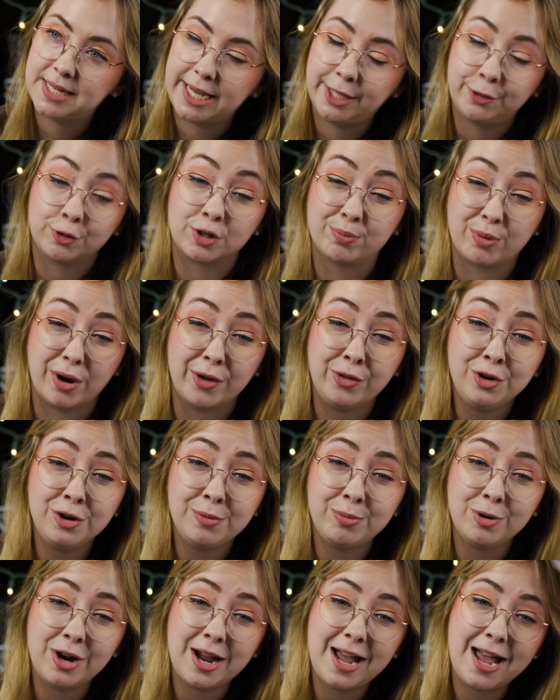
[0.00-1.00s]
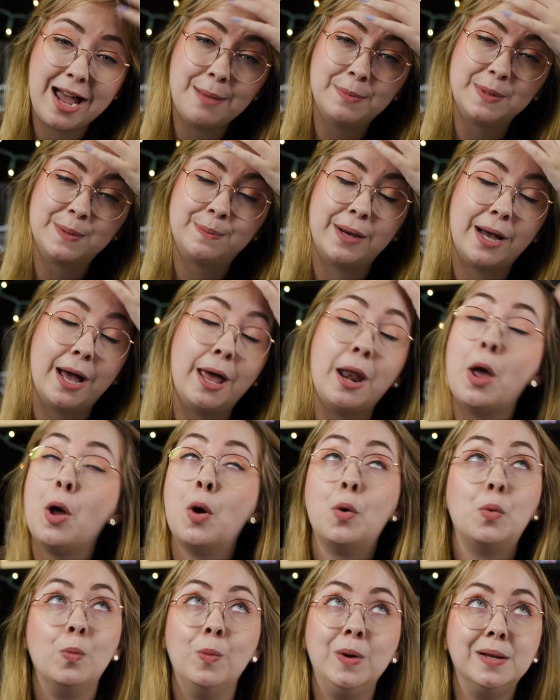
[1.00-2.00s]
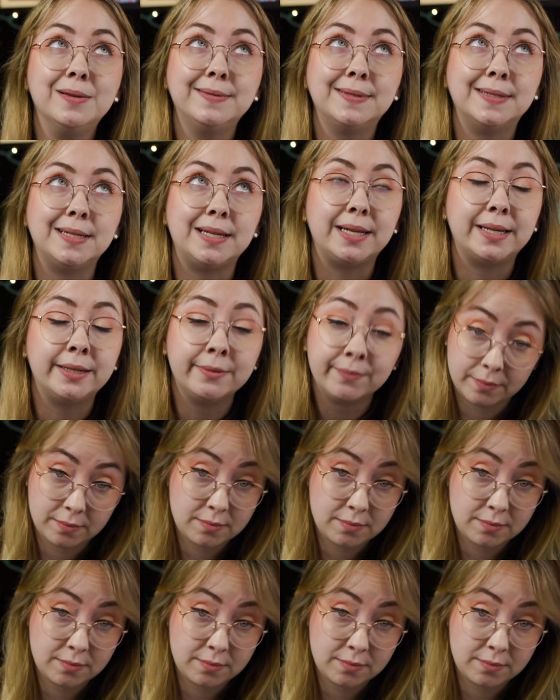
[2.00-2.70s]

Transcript: Taylor's brother perhaps, but we'll see.